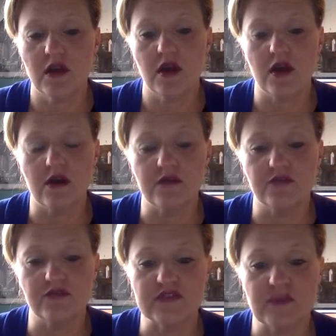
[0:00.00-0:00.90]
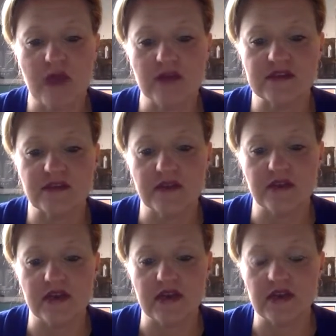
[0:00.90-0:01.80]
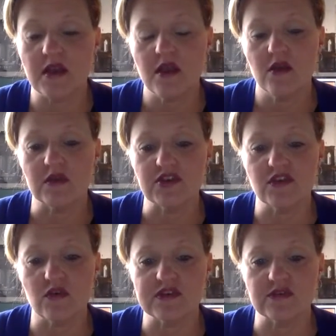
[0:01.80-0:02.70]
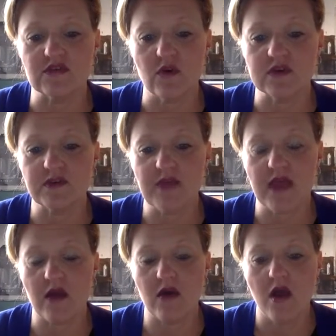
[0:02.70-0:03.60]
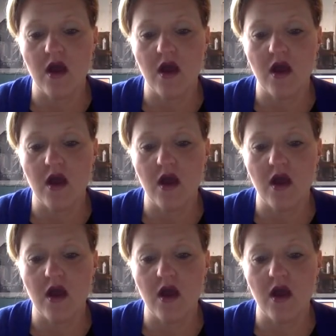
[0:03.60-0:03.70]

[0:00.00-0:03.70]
of responsibility, which he also talks about,